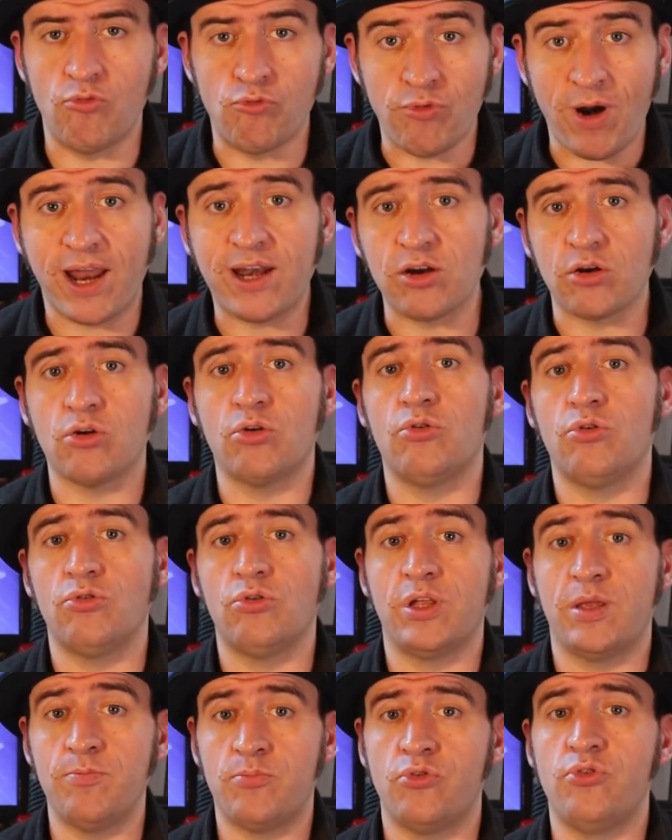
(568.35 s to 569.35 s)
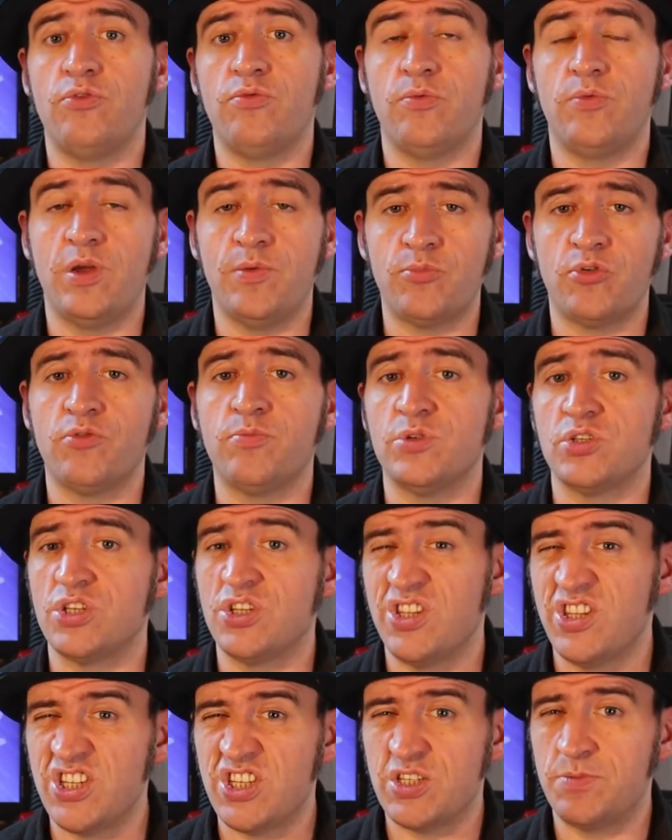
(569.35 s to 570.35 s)
radical
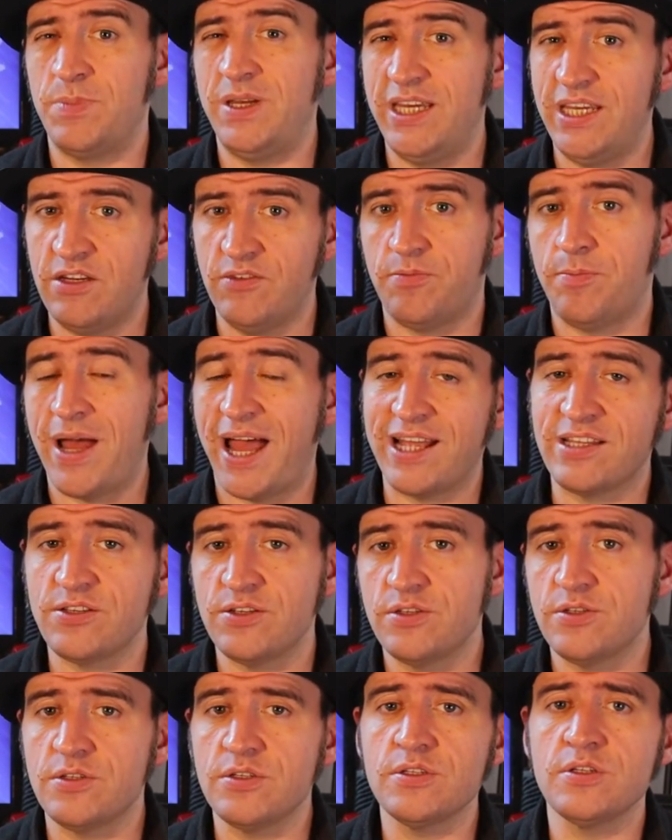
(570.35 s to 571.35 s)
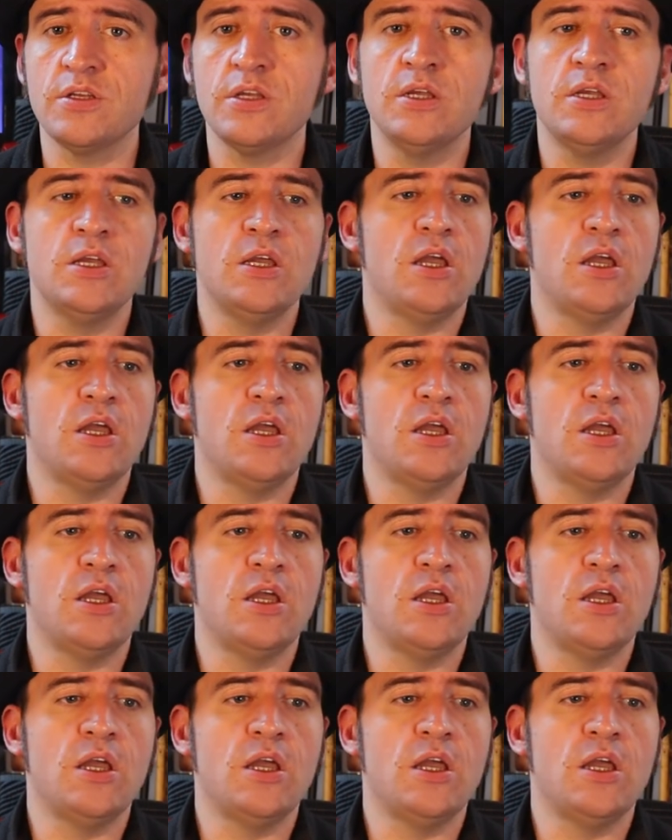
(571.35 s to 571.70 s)
improvements to the speed of patterns.